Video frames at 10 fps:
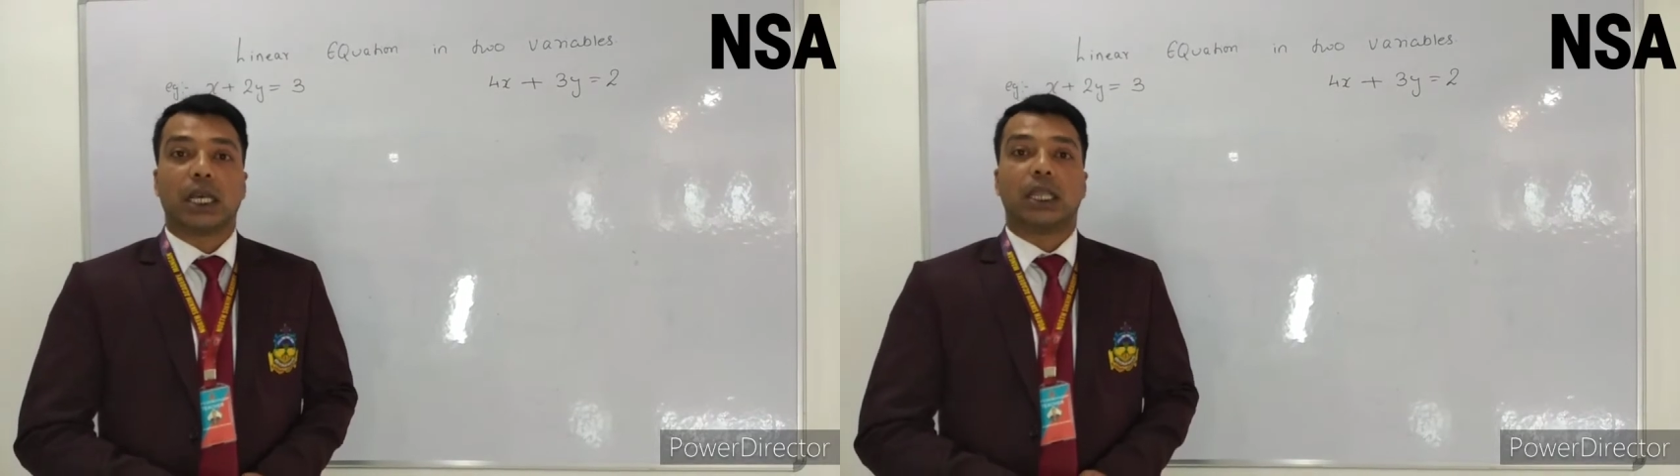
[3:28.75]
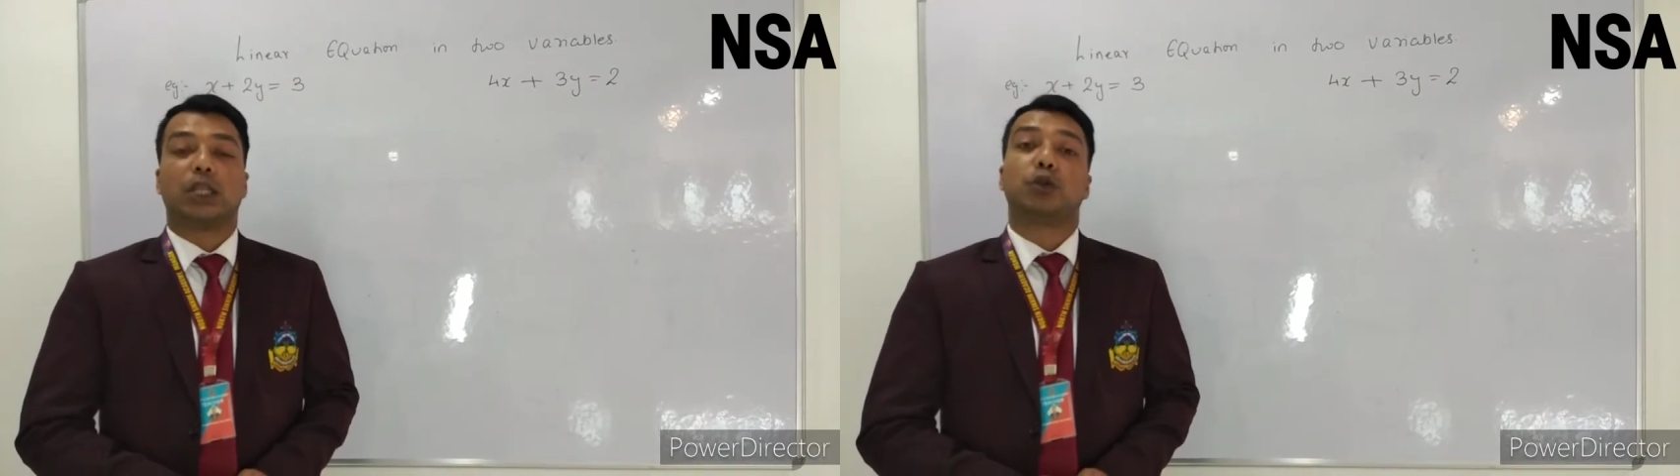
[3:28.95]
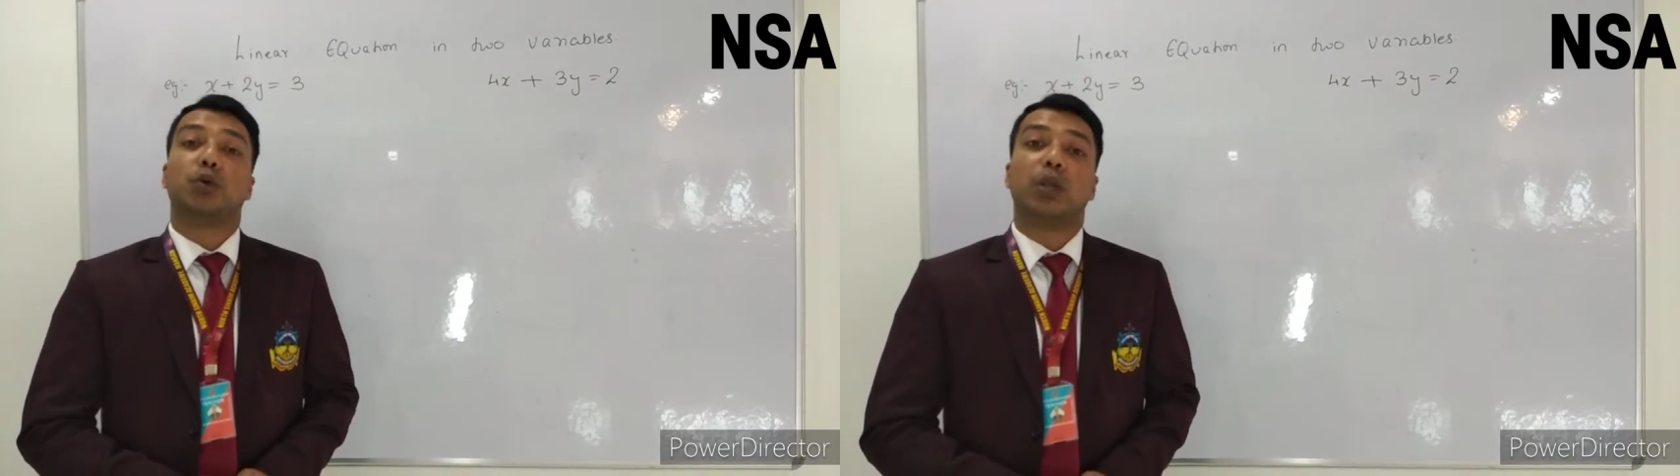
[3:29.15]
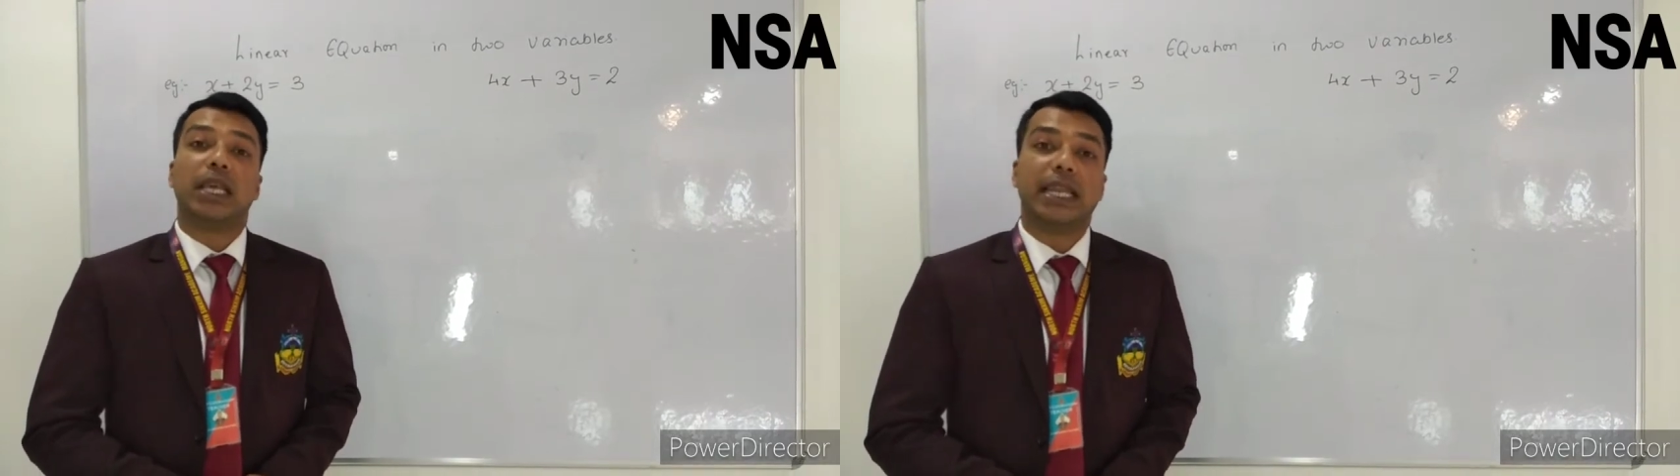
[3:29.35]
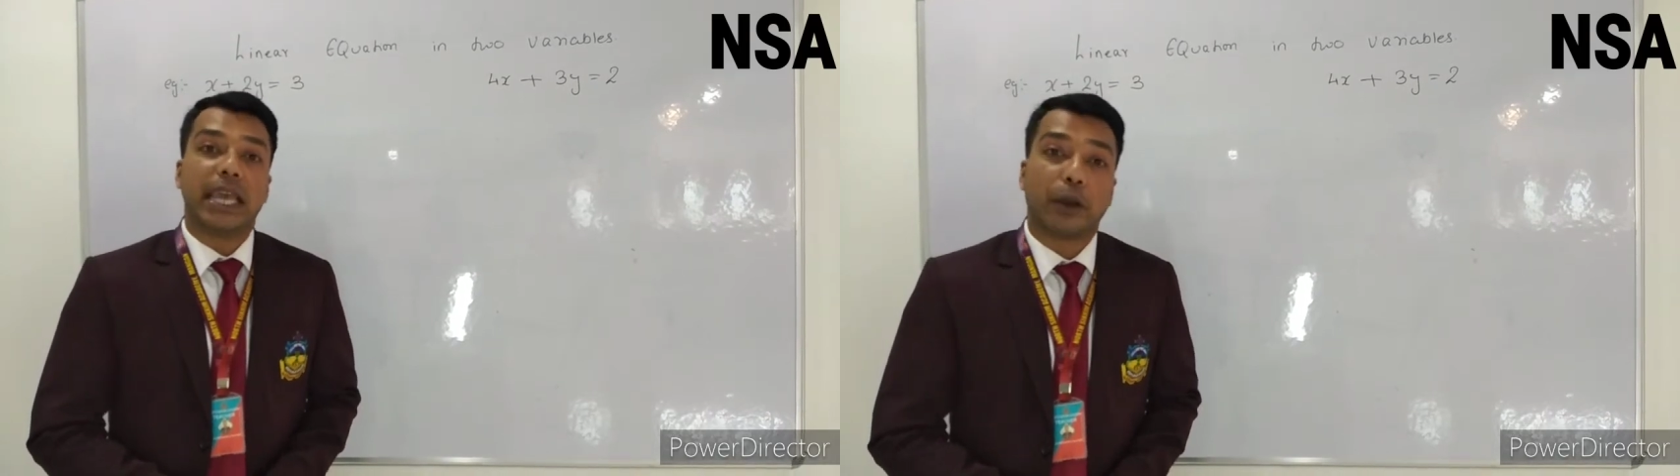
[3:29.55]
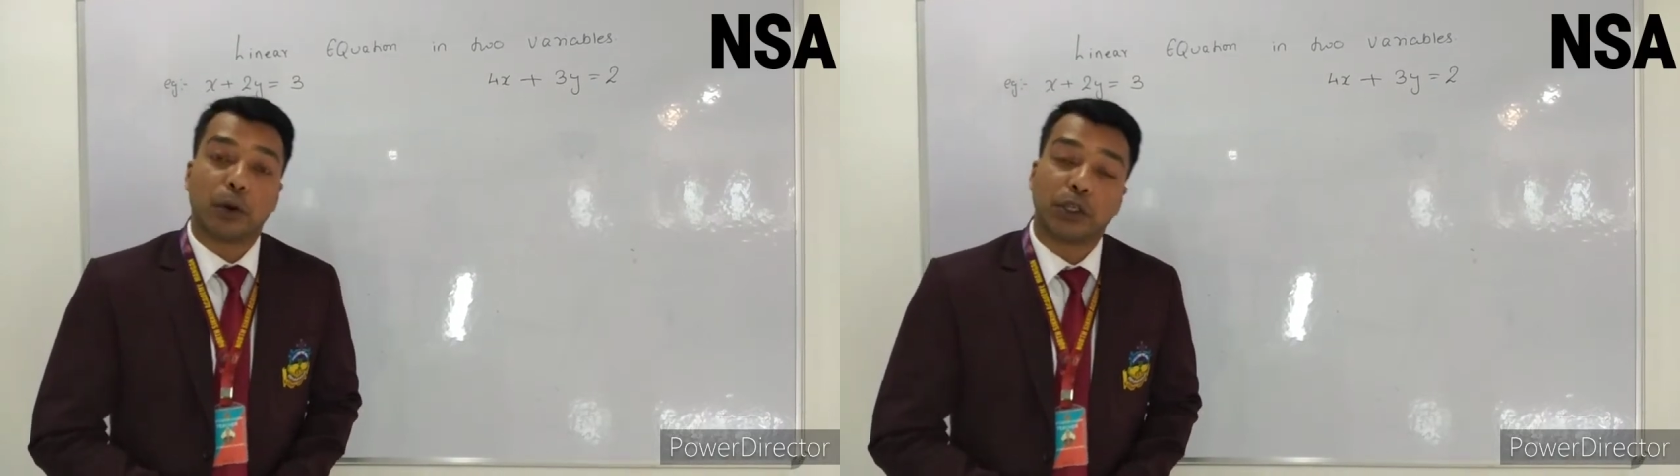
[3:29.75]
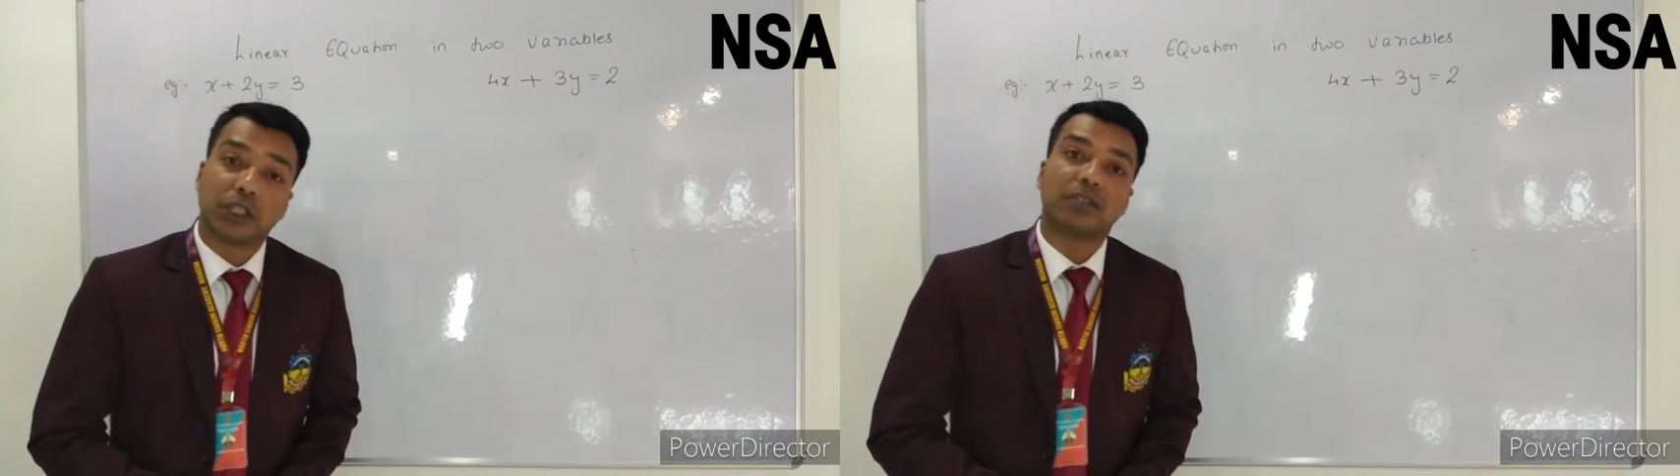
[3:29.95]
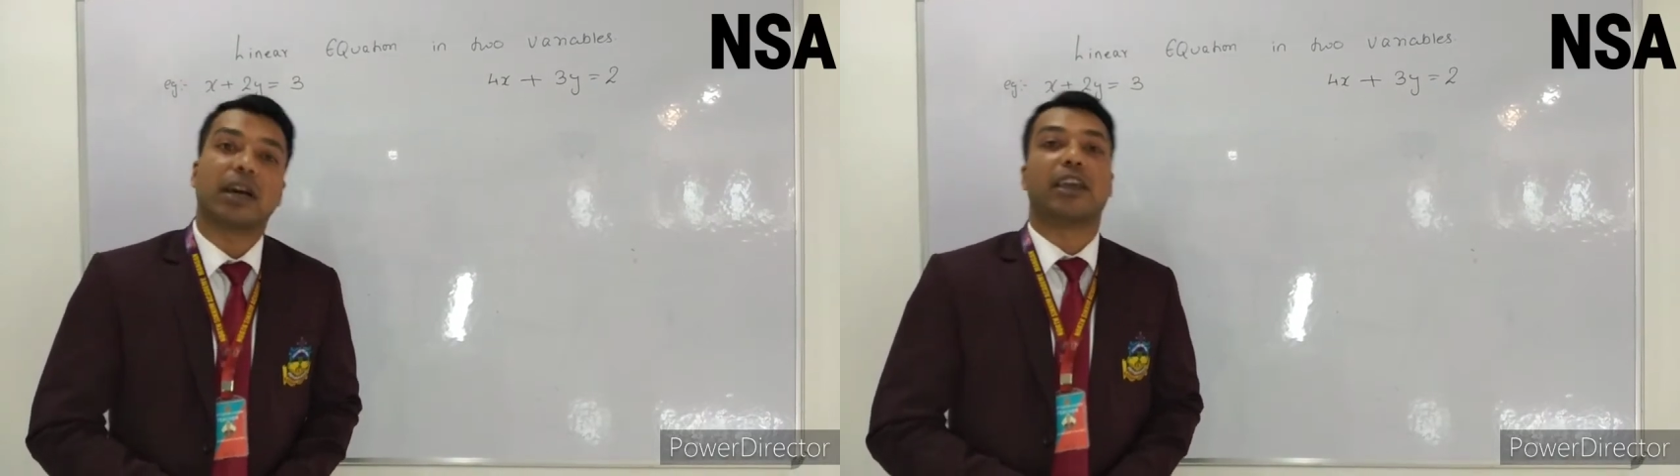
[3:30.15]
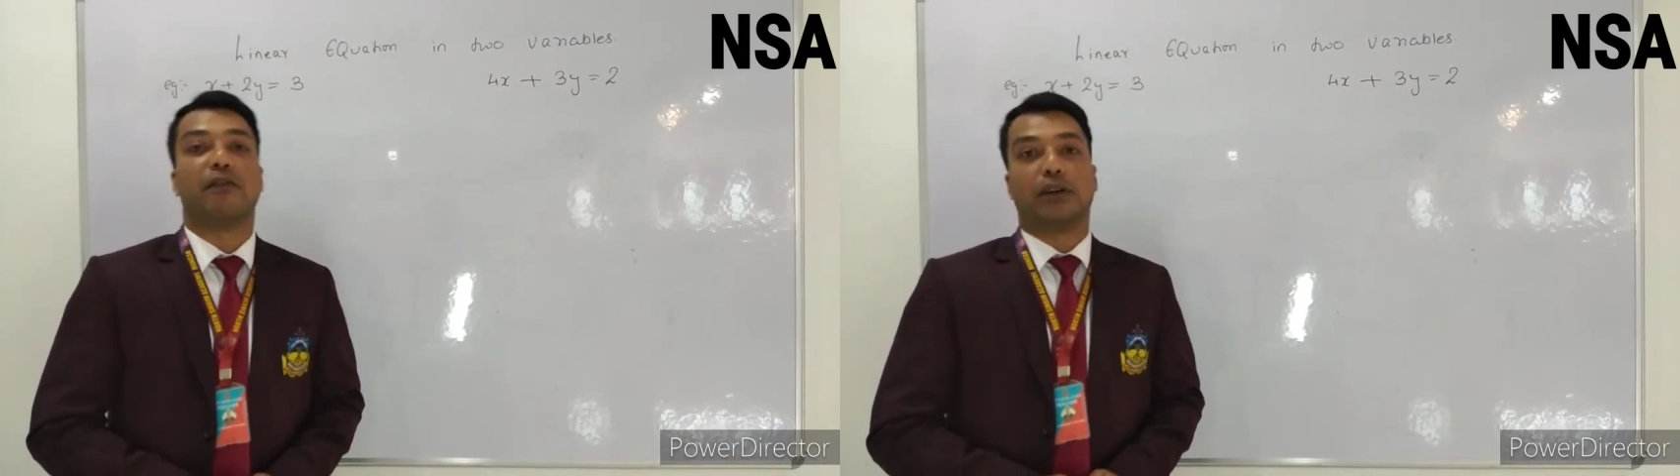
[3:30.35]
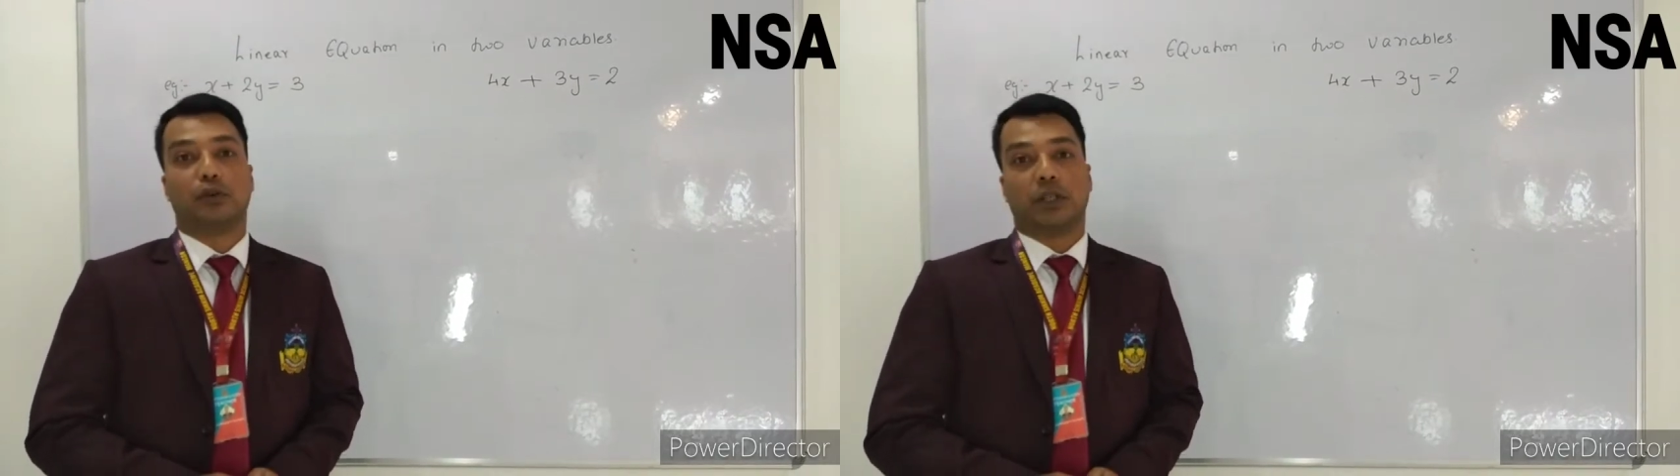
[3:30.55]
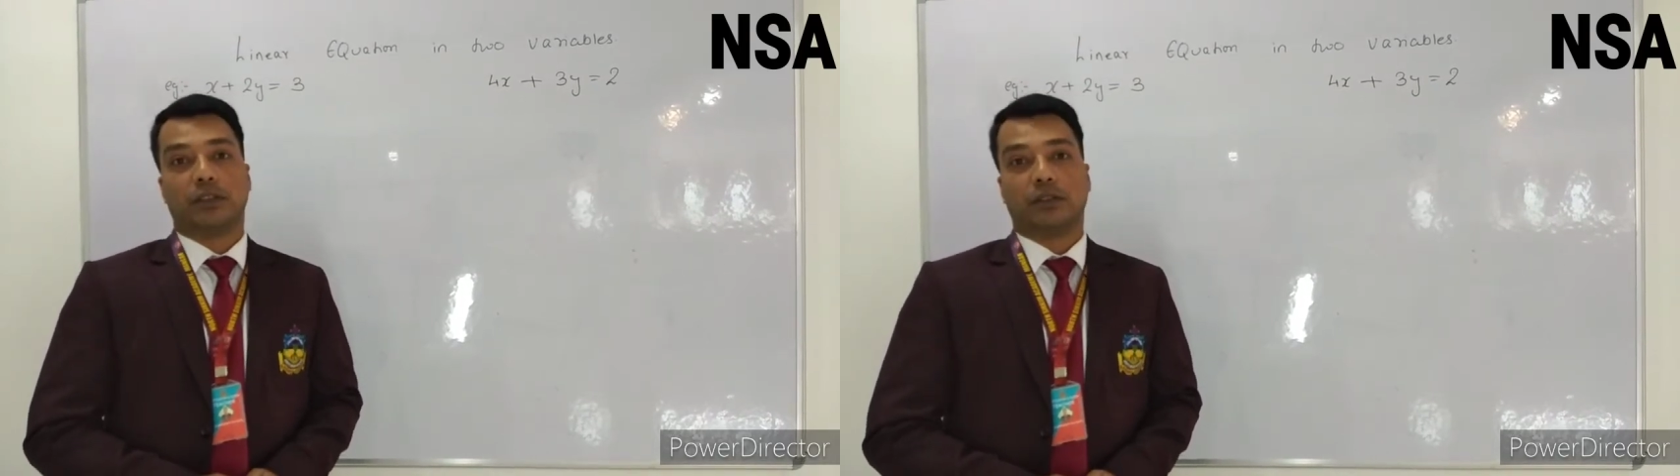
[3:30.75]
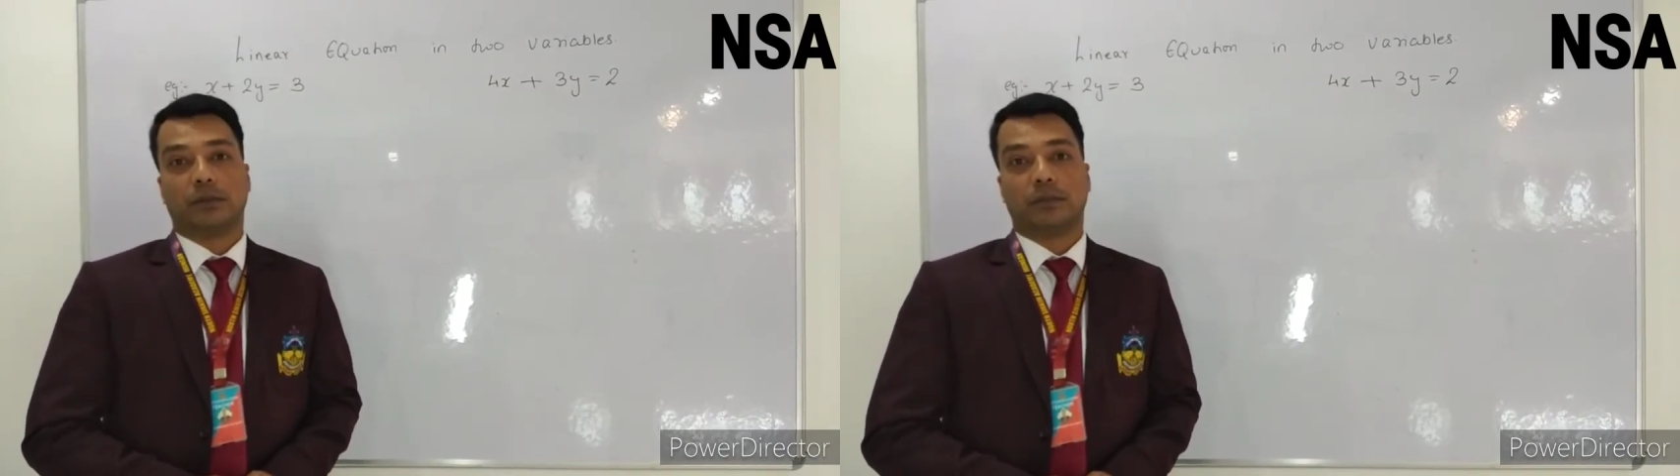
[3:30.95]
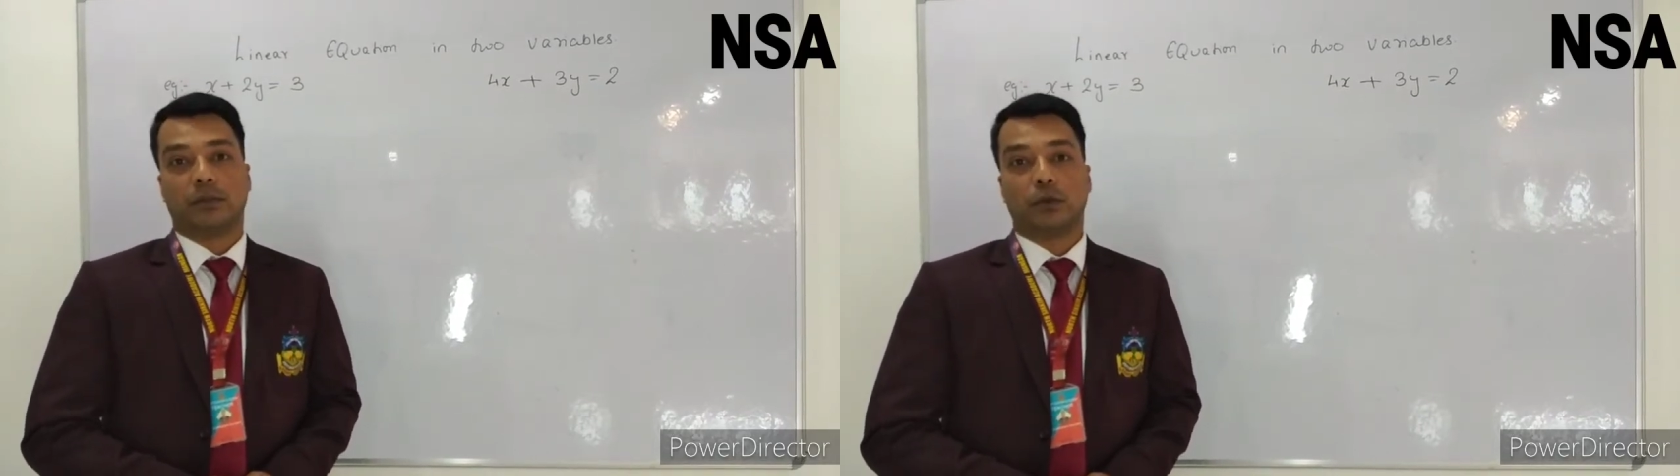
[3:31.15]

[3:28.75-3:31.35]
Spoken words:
the two linear equations are given to us,